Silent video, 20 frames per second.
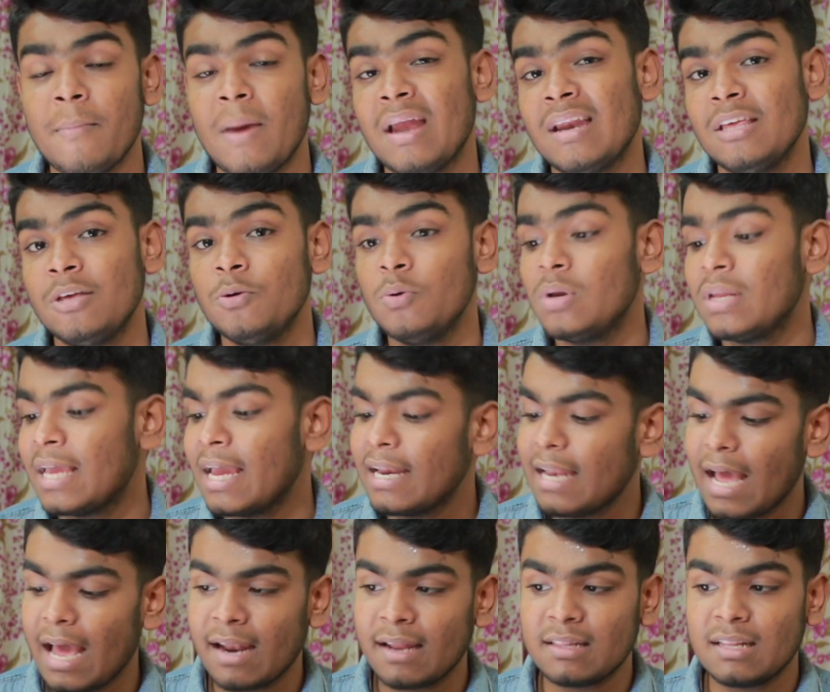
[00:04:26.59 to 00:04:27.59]
and you will
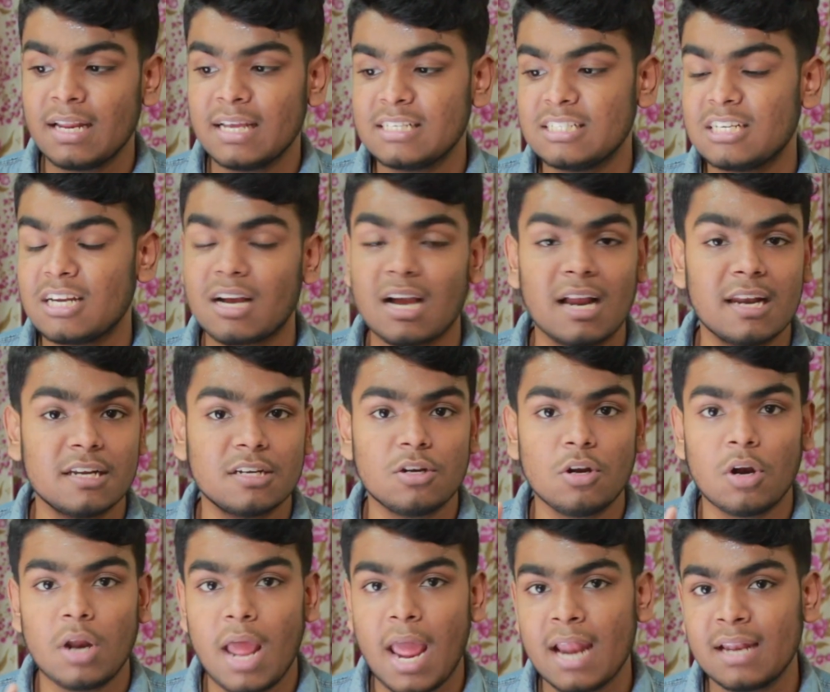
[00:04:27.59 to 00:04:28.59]
get another extra
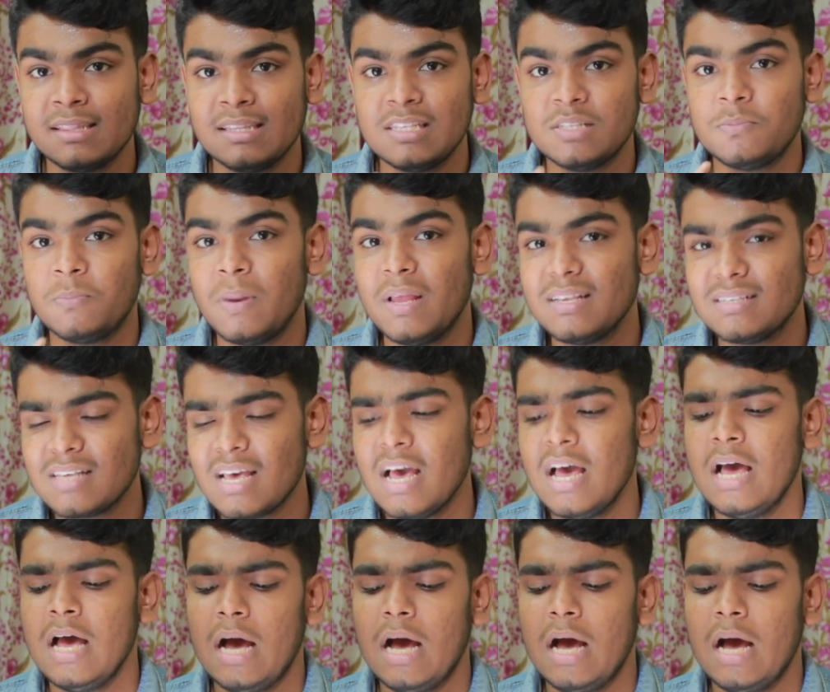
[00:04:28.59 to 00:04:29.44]
connector at this place.